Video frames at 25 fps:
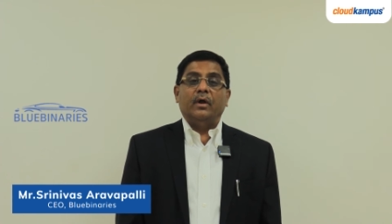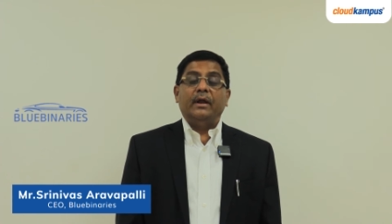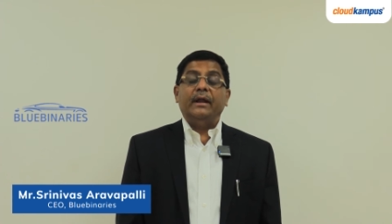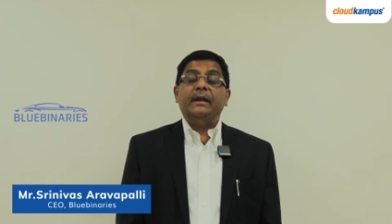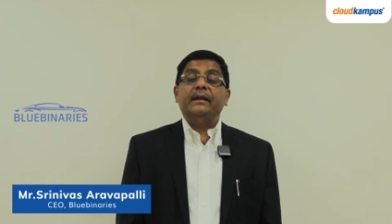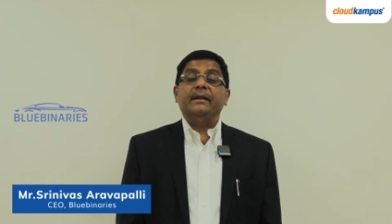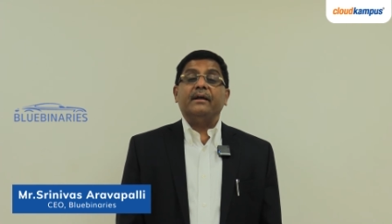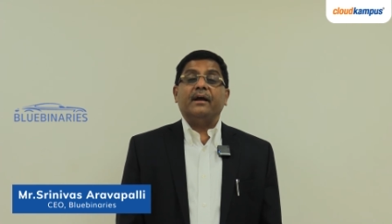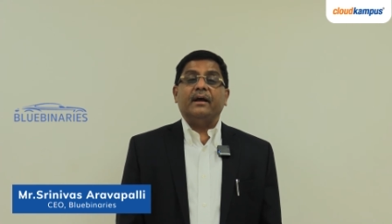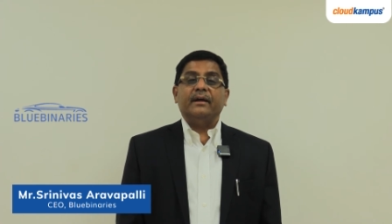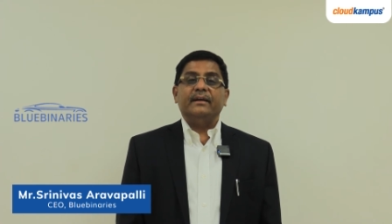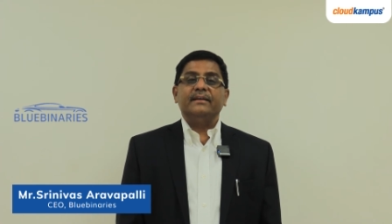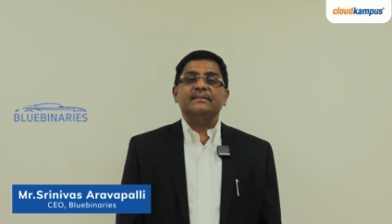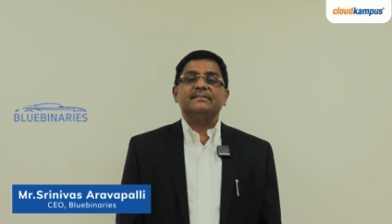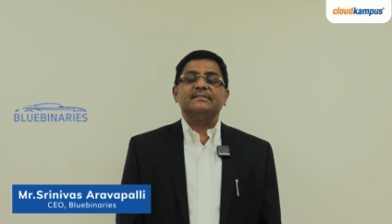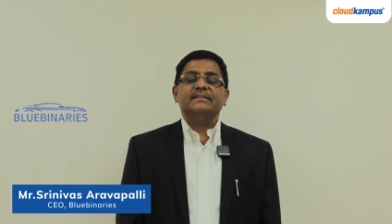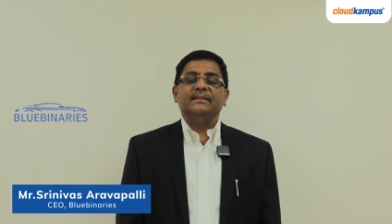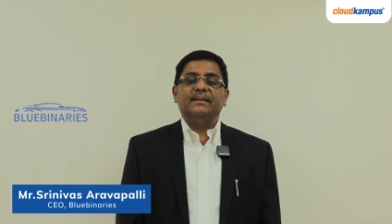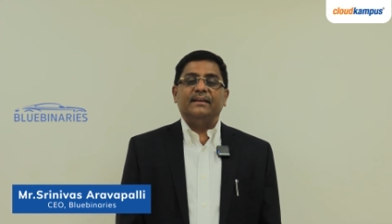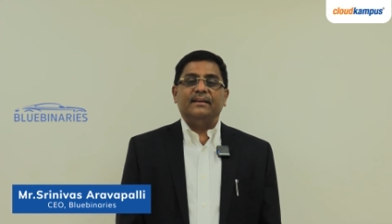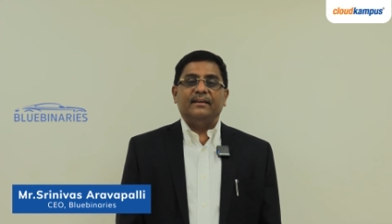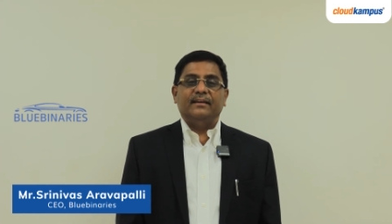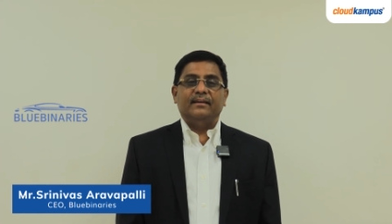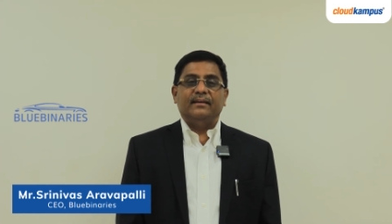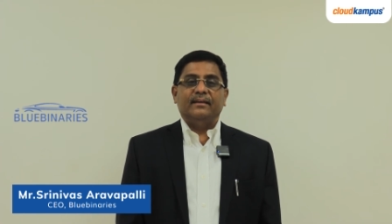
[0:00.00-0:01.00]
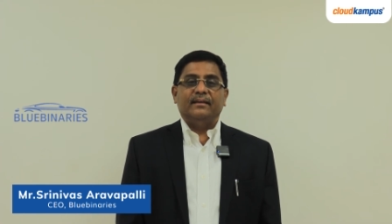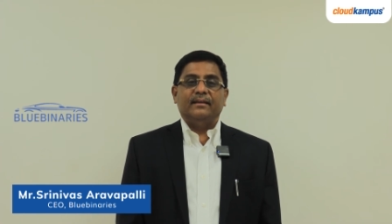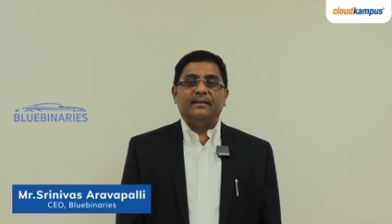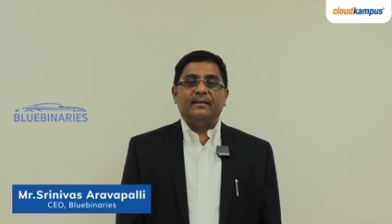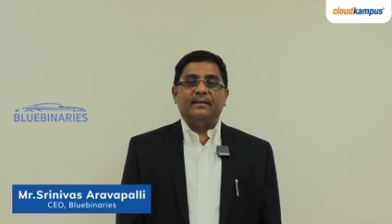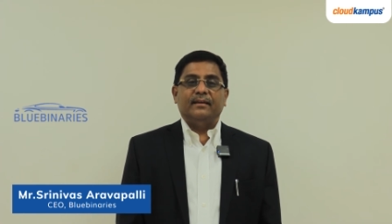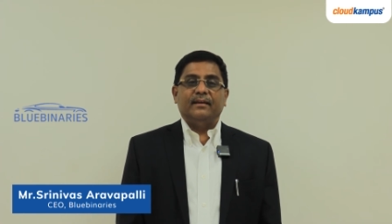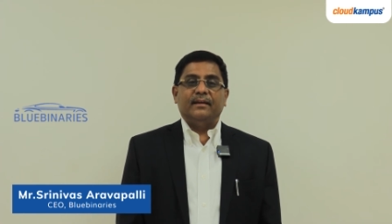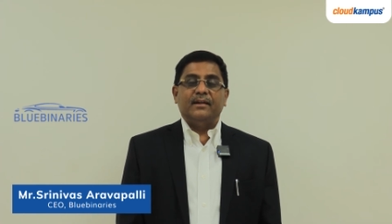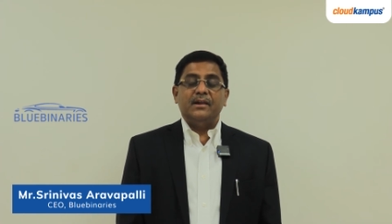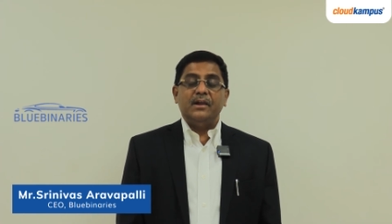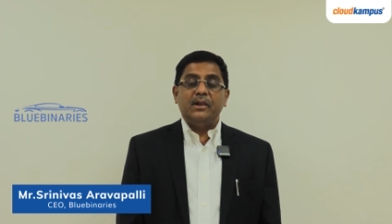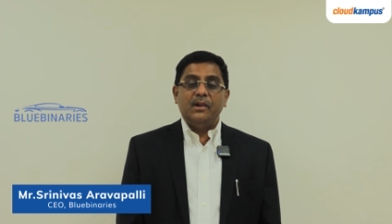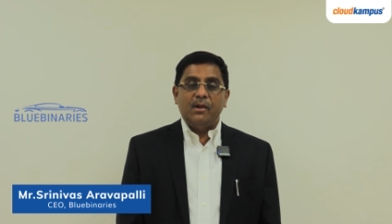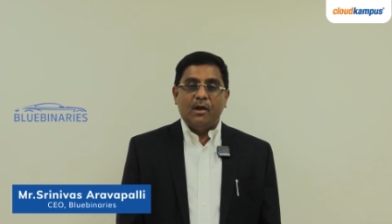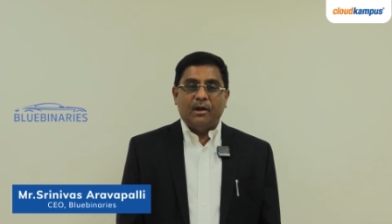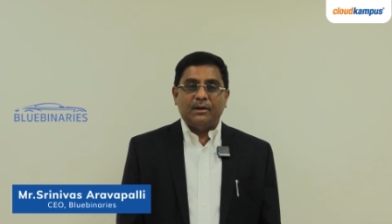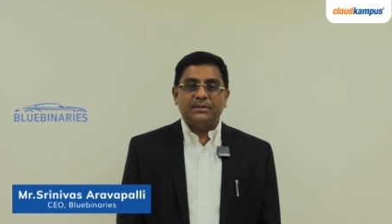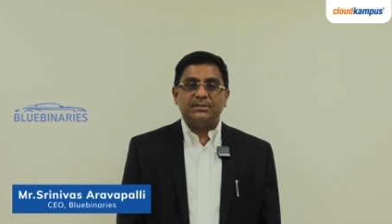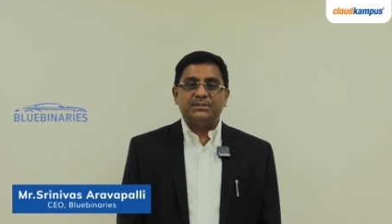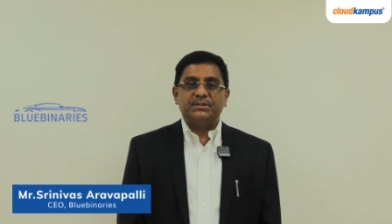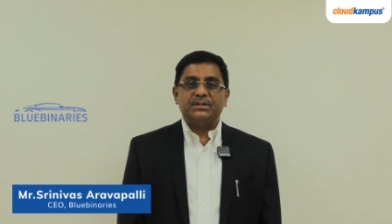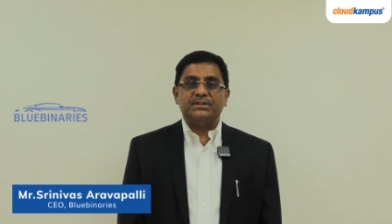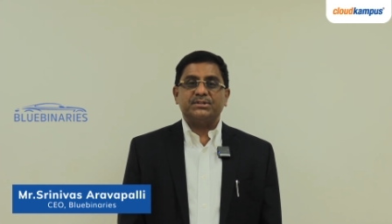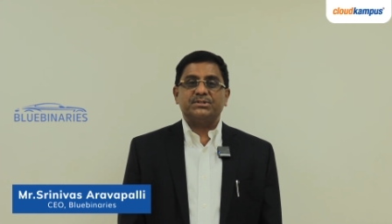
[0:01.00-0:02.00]
India is the
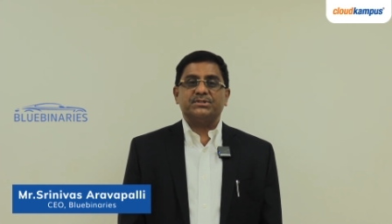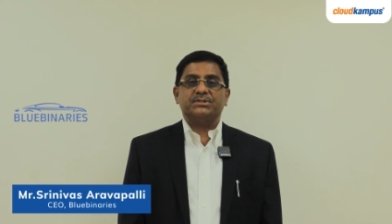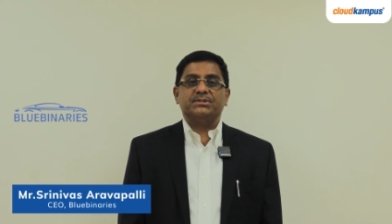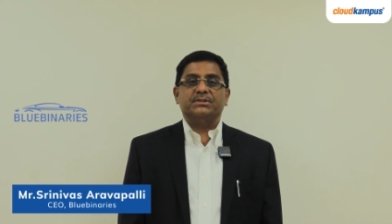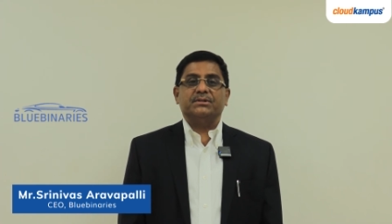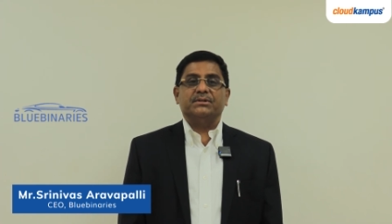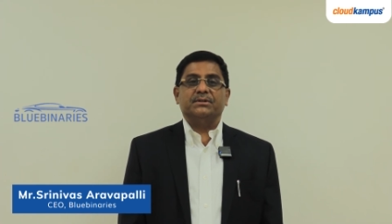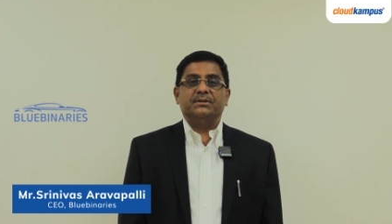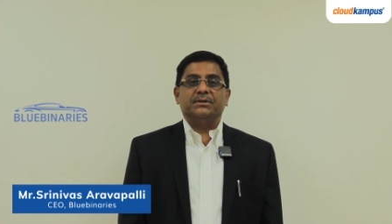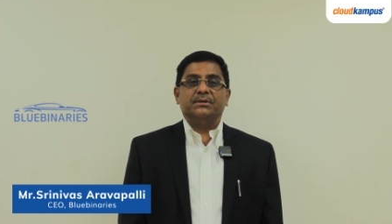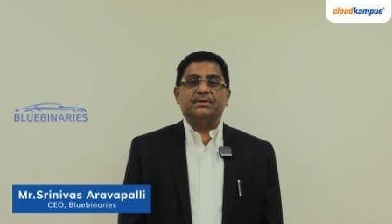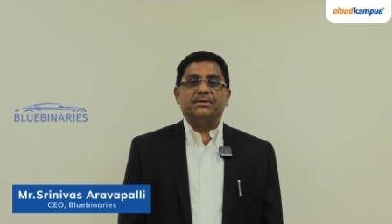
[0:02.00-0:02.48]
largest